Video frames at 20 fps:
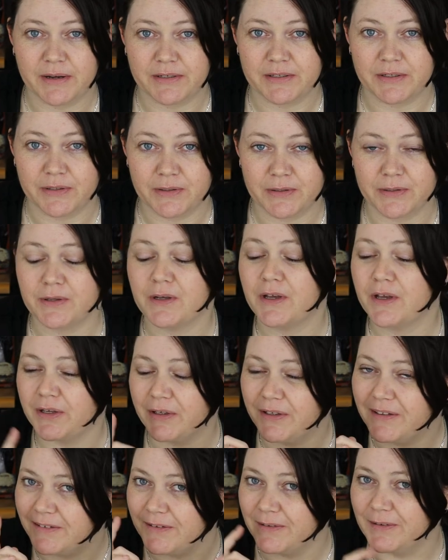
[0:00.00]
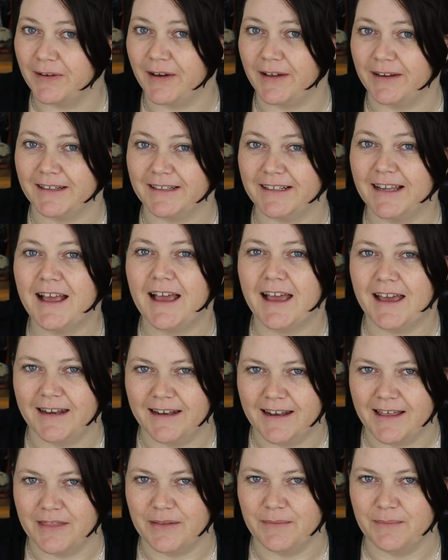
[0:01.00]
going to do, you got it,
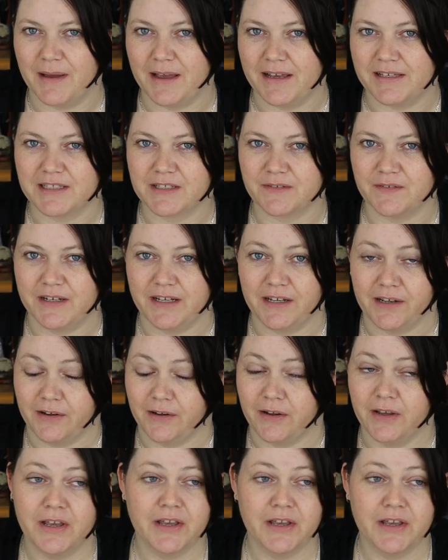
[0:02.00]
another mask video.